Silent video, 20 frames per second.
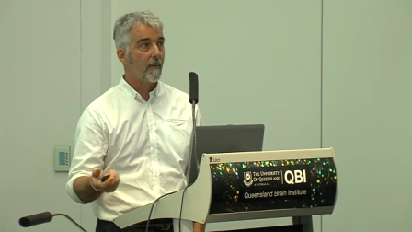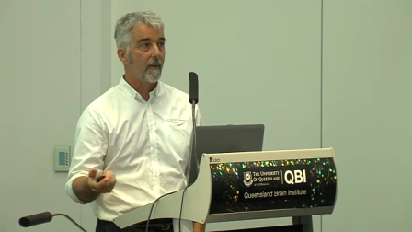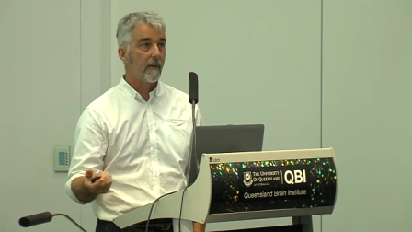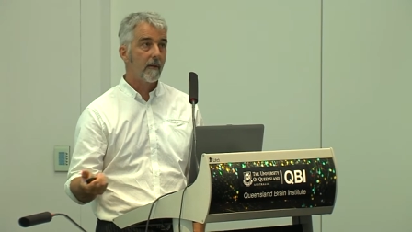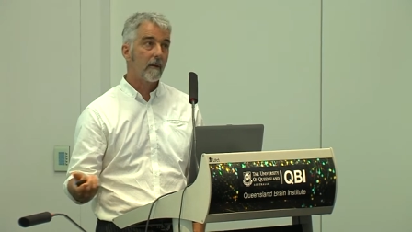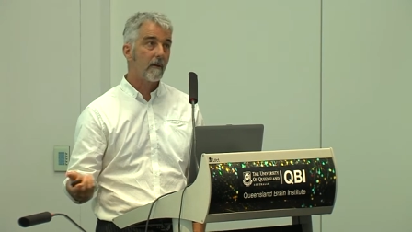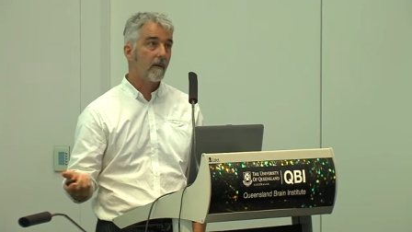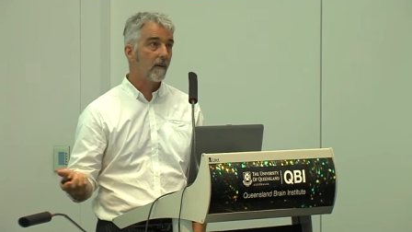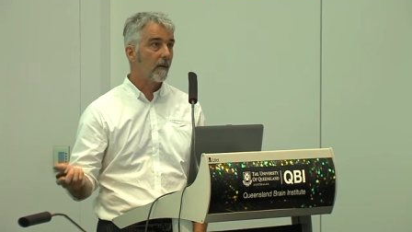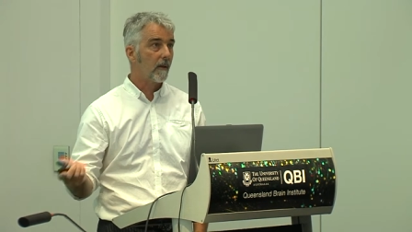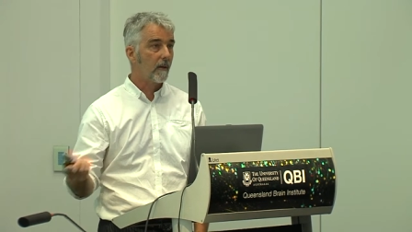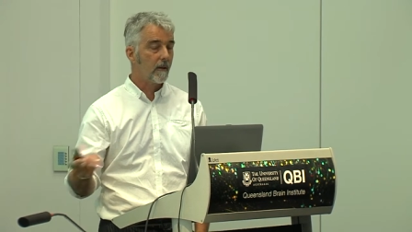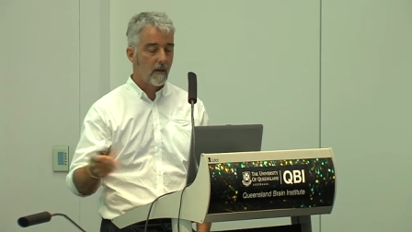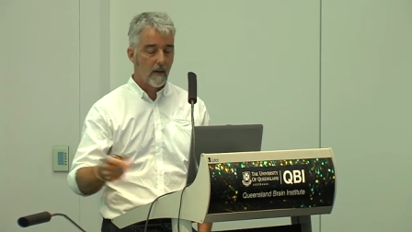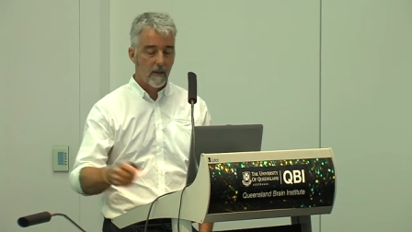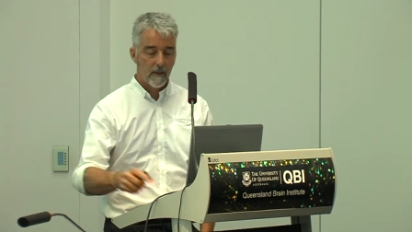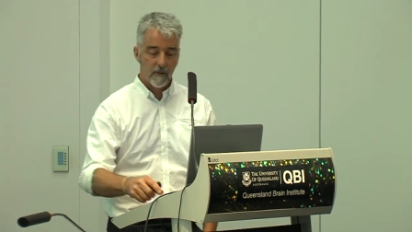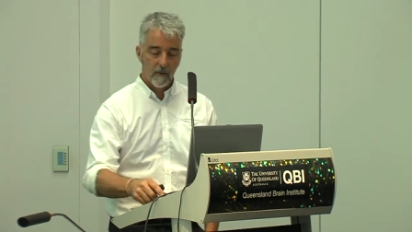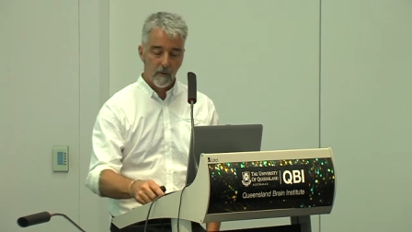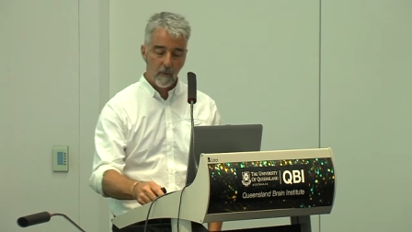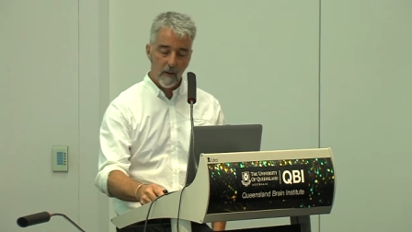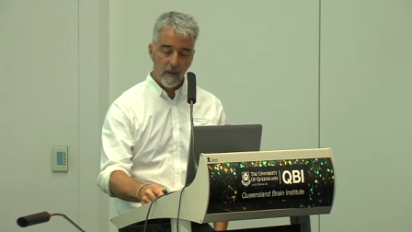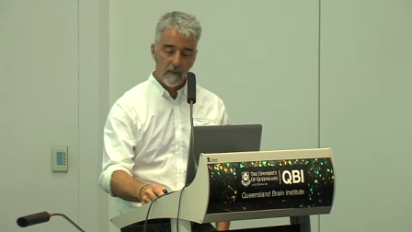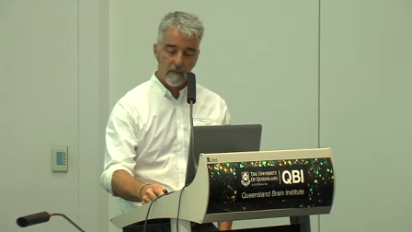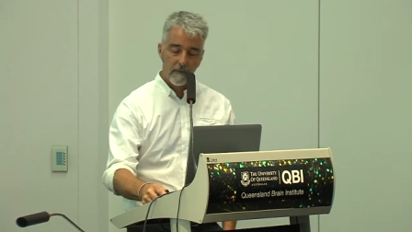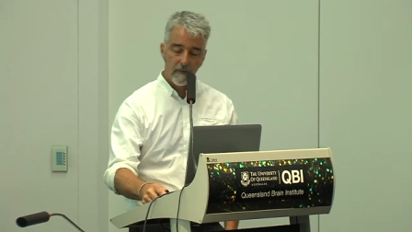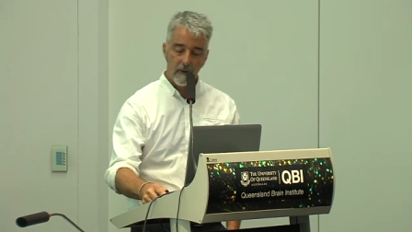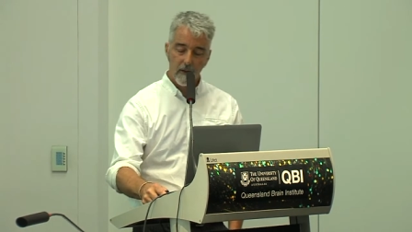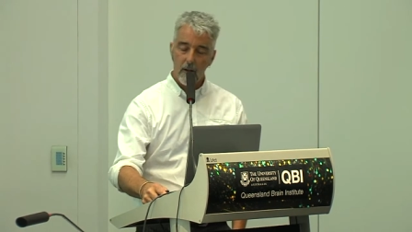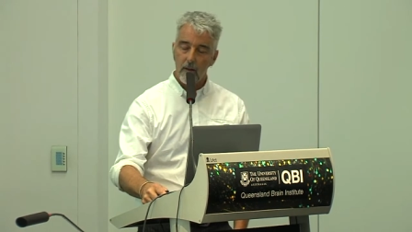and they're going to screen
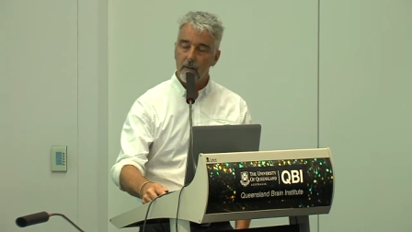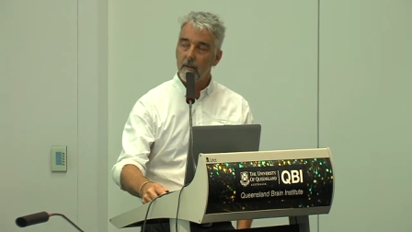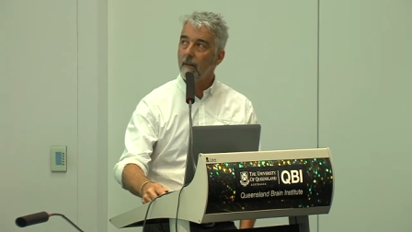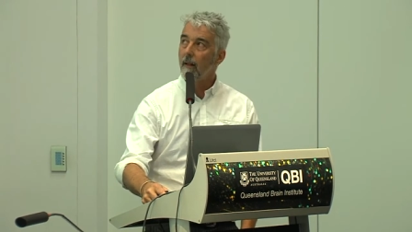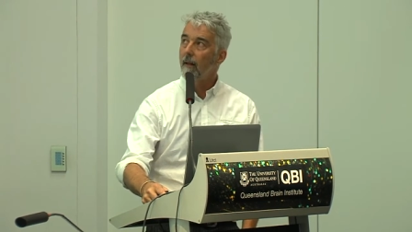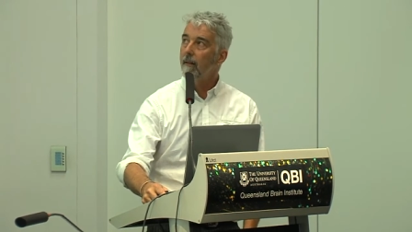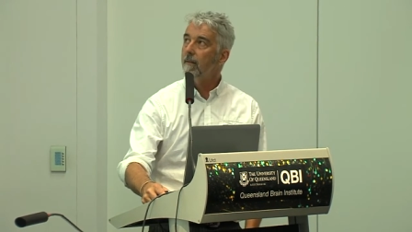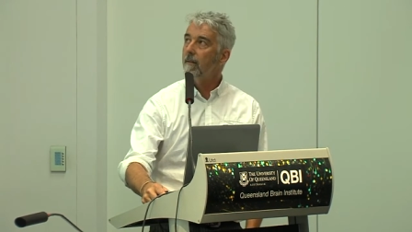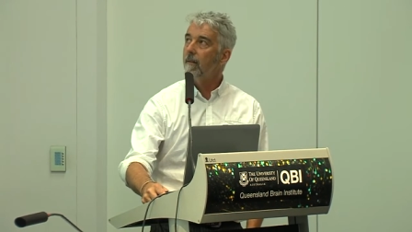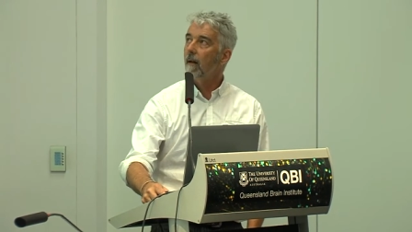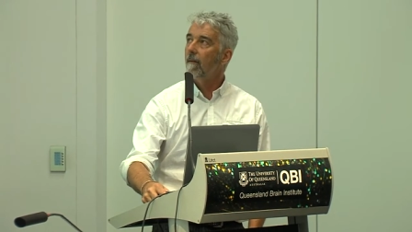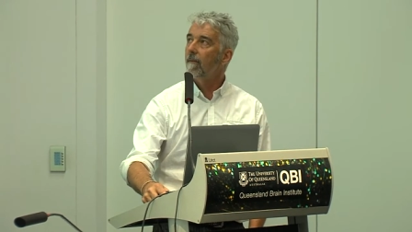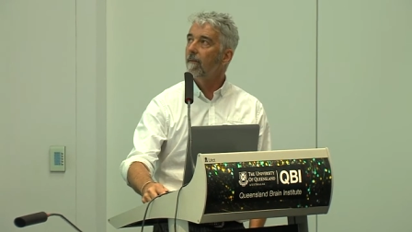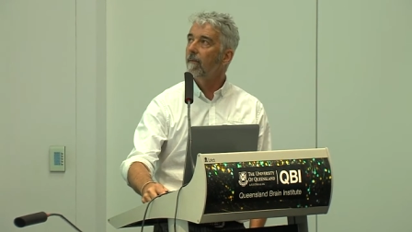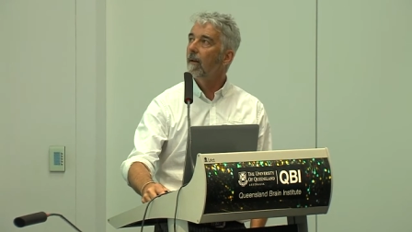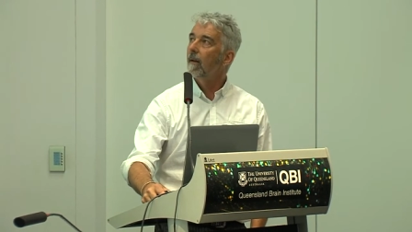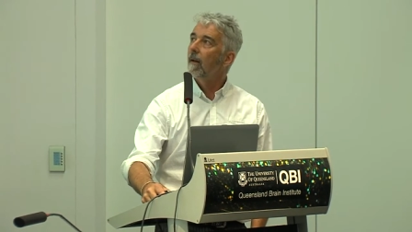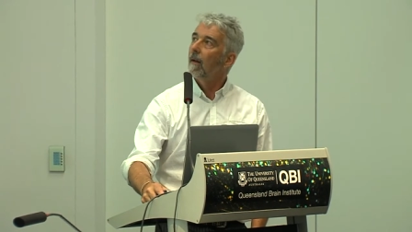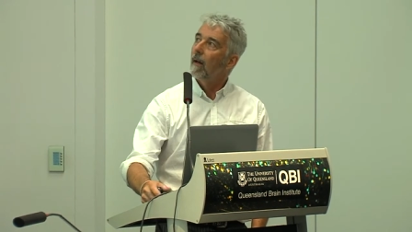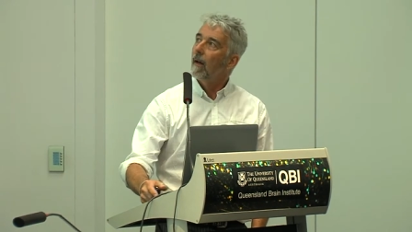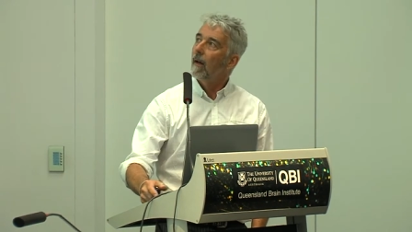them for lots of that stuff.